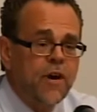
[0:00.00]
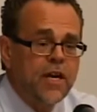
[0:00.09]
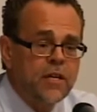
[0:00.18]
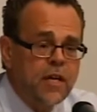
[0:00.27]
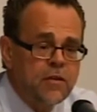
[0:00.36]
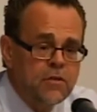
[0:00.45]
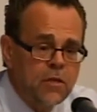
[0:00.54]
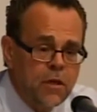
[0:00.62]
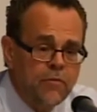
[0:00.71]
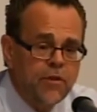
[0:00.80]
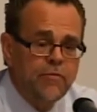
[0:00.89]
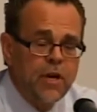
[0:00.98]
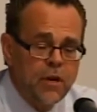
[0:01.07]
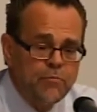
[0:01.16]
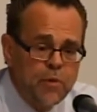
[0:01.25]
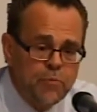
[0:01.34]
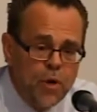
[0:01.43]
the financing of a
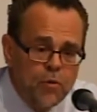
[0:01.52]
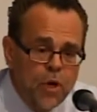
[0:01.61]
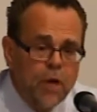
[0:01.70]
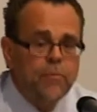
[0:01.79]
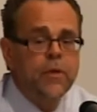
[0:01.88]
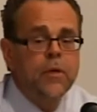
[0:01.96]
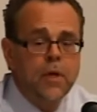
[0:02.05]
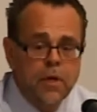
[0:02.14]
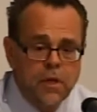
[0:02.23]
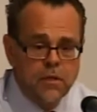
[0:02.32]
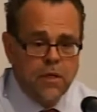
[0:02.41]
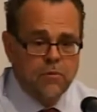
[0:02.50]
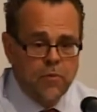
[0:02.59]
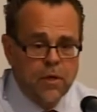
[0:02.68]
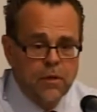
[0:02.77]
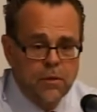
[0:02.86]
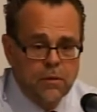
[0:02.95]
development program,
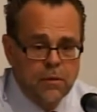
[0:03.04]
etc.